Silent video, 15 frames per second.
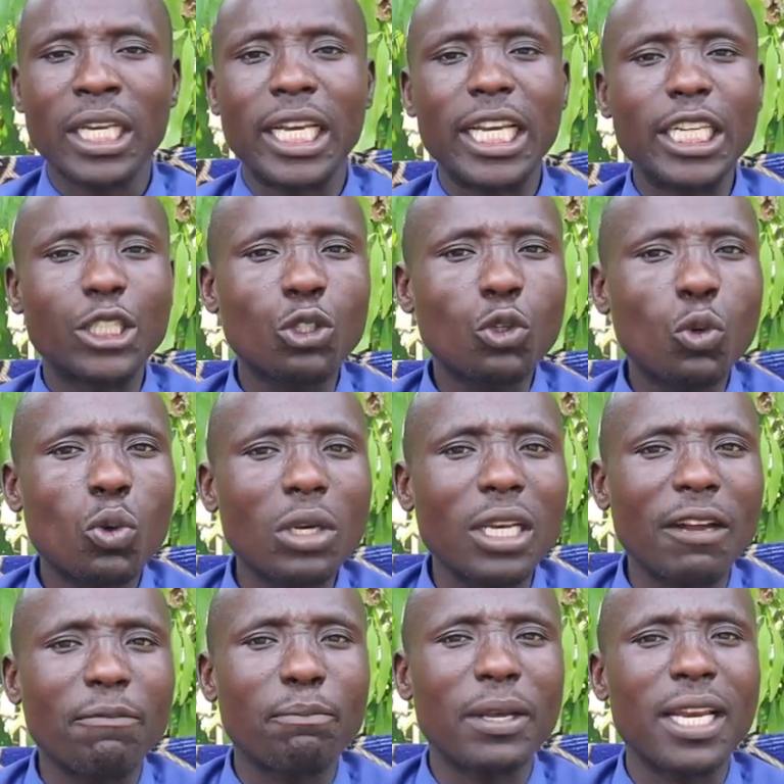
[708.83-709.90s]
it could
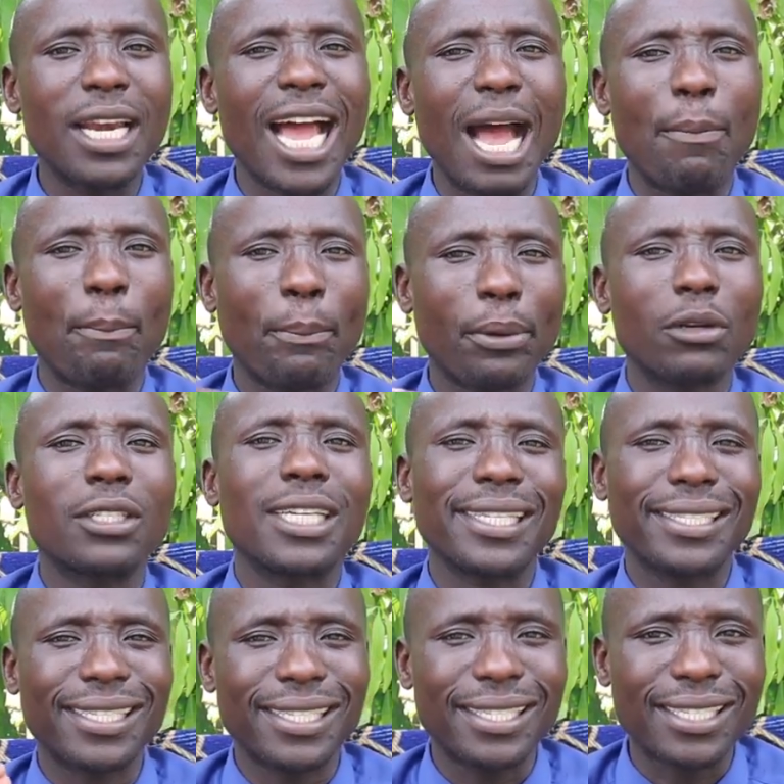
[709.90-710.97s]
have been a
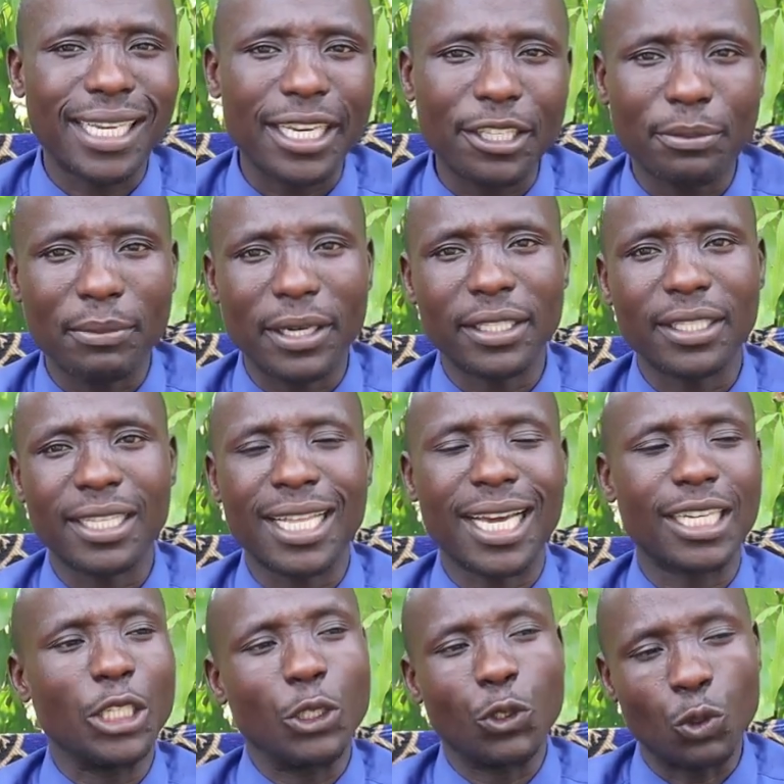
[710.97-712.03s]
protest statement
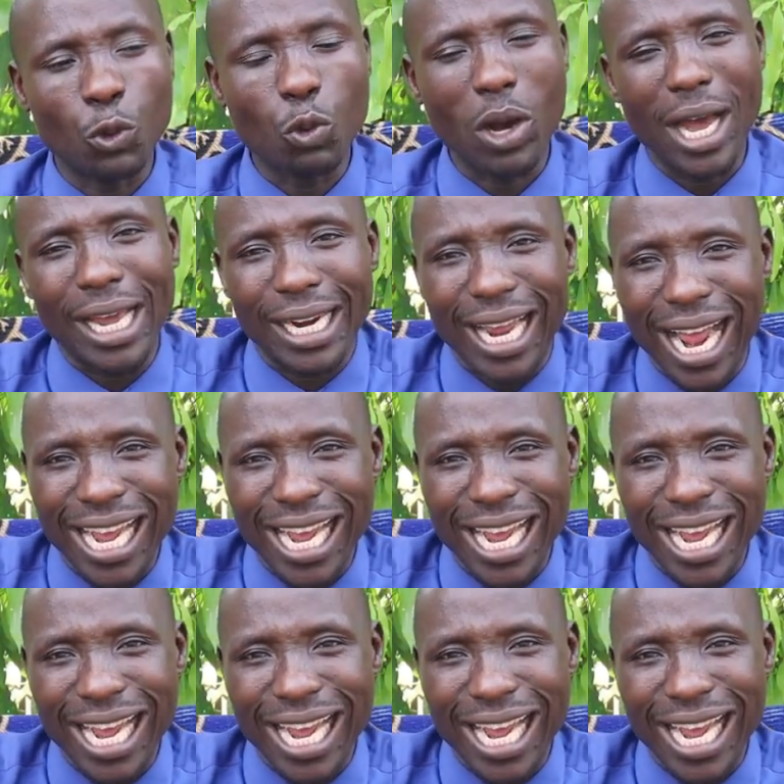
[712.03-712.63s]
that you are